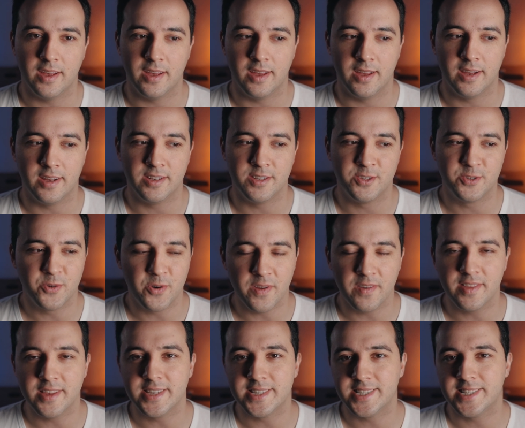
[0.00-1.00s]
and
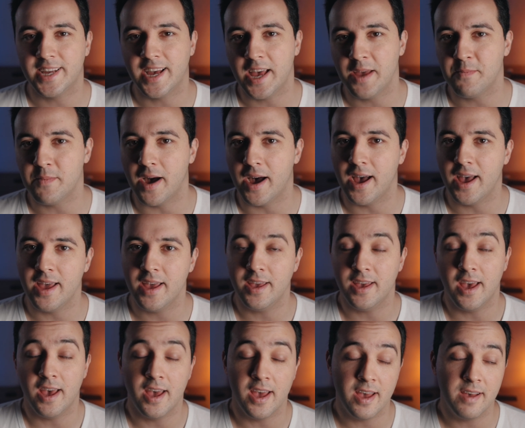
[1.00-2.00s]
during this time
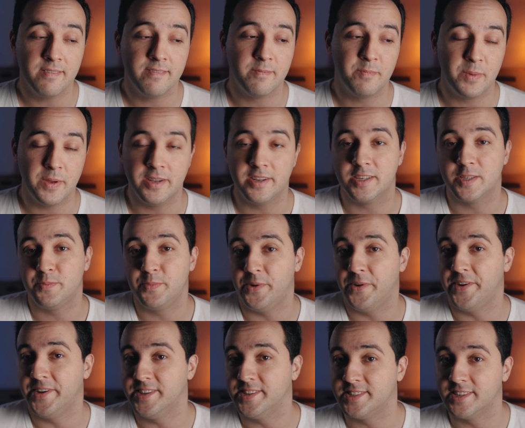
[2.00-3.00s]
I have been
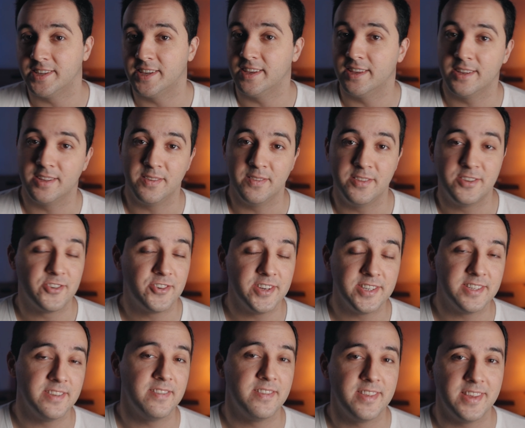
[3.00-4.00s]
experiencing
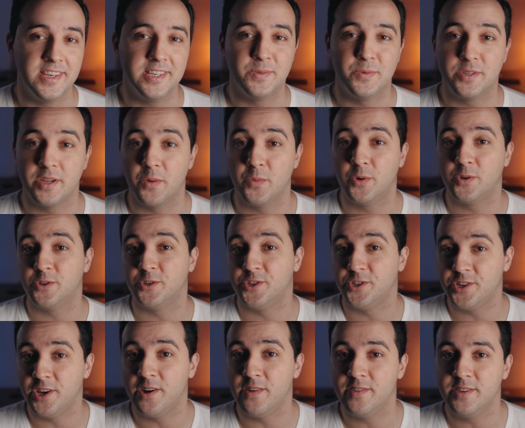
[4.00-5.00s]
interesting things which I want to
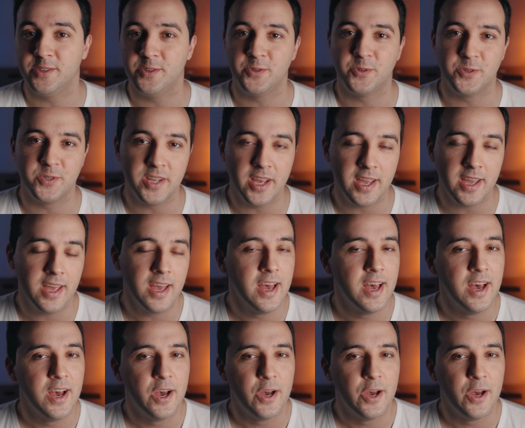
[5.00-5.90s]
share with you today,